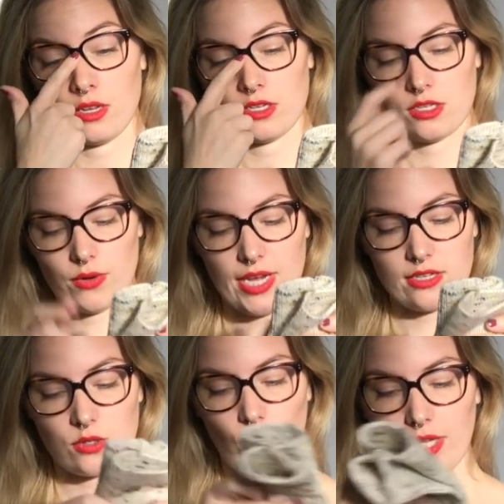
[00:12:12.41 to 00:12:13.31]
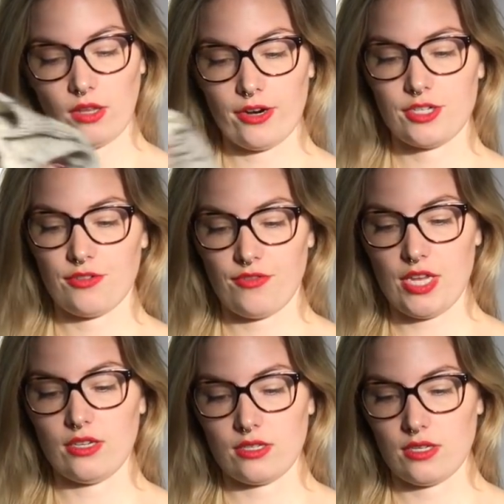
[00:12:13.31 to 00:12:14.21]
So he has quite large
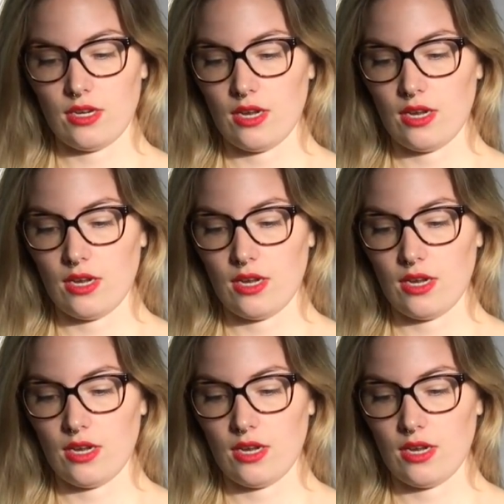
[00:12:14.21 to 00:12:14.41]
feet.